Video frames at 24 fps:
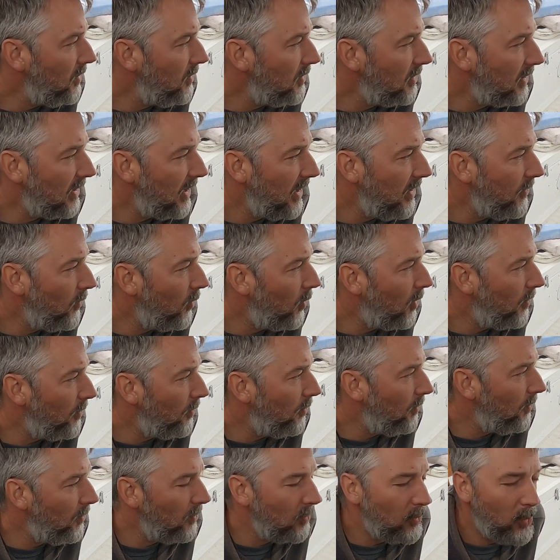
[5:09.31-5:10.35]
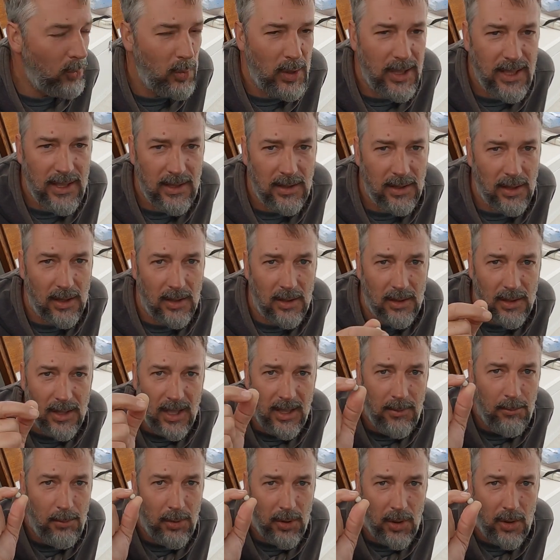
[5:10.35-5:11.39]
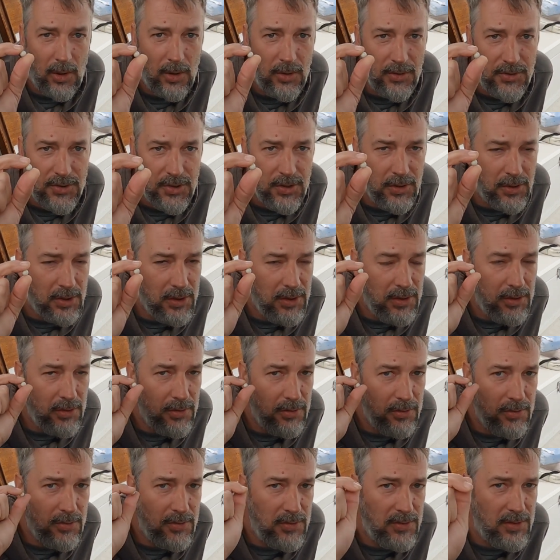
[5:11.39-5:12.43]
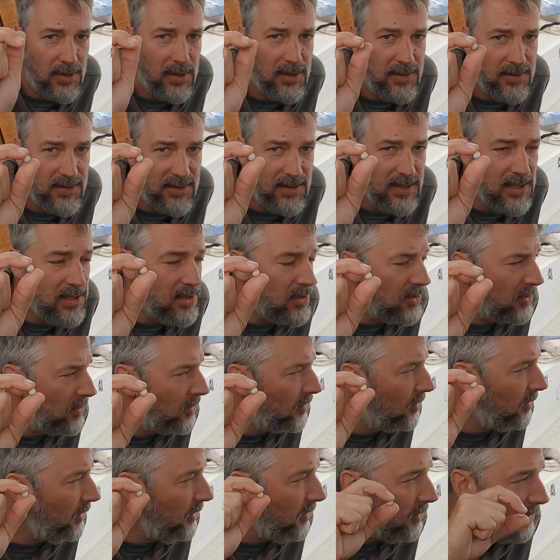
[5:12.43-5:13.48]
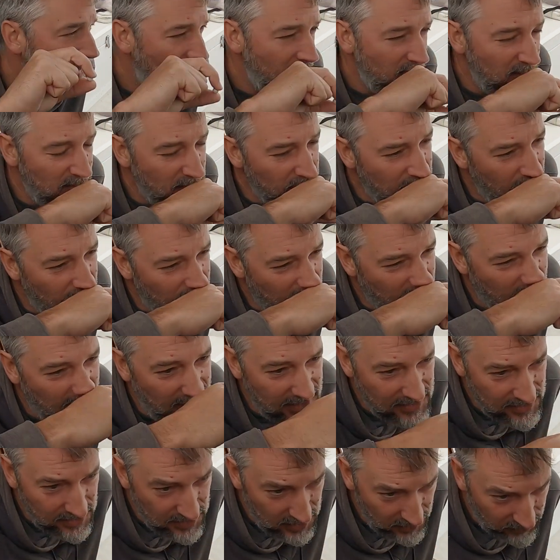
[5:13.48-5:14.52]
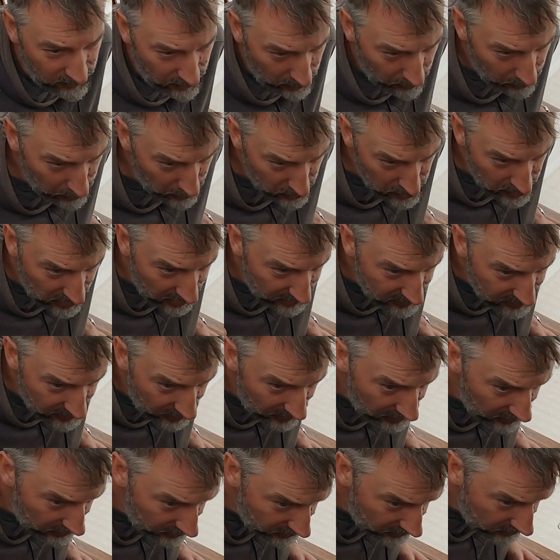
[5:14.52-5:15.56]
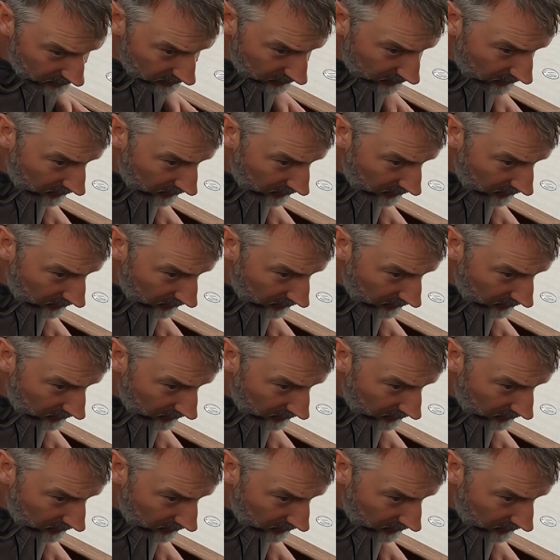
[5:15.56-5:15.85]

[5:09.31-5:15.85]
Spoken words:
lead weight or lead balls, you can use steel, you can use all kinds of different projectiles